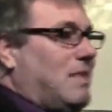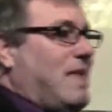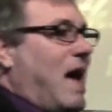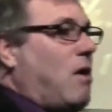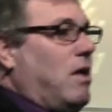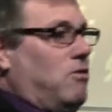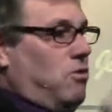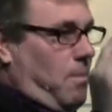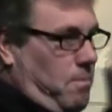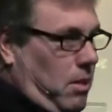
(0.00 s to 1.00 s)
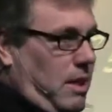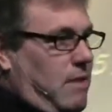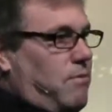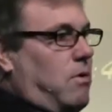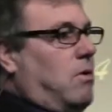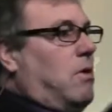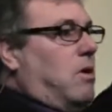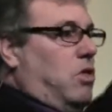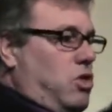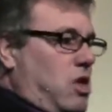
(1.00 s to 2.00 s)
Doubt is the believer
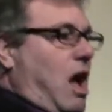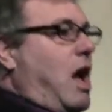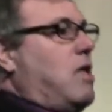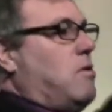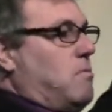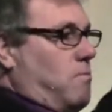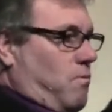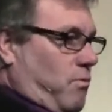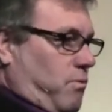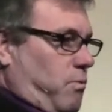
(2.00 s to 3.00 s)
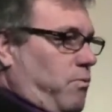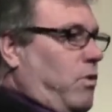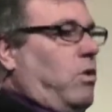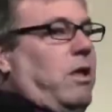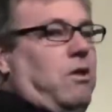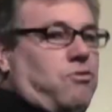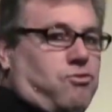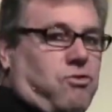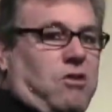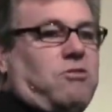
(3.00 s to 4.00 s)
not fully
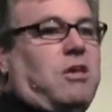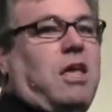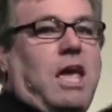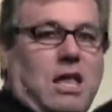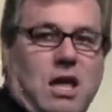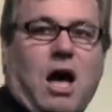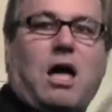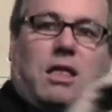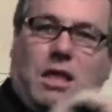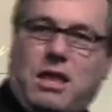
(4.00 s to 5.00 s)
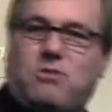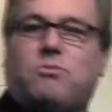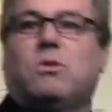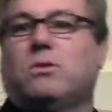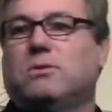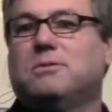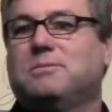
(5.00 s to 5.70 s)
trusting in God and His Word